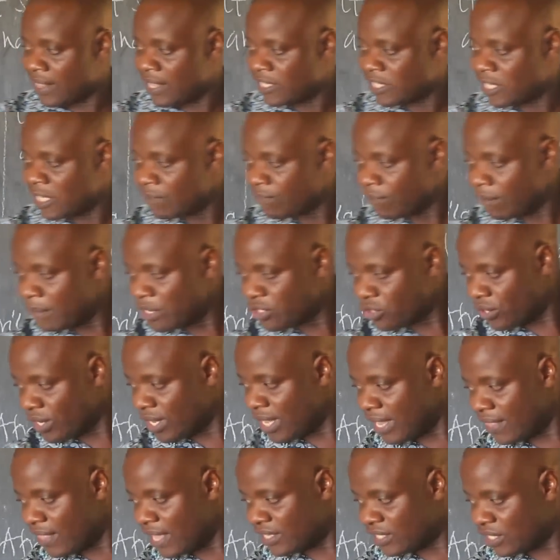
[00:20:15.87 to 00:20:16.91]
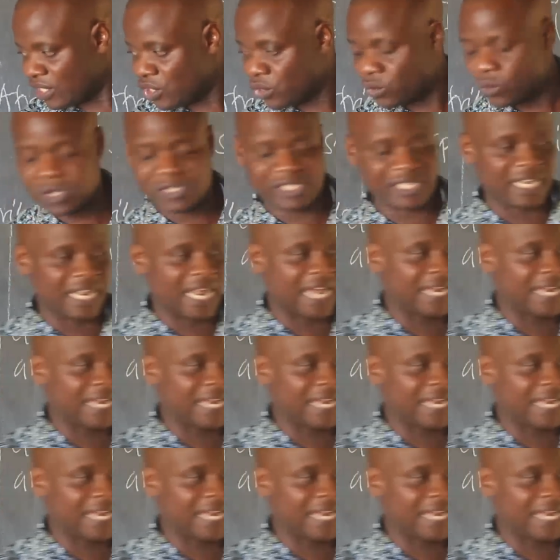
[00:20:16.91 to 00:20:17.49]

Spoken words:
this information here that it was a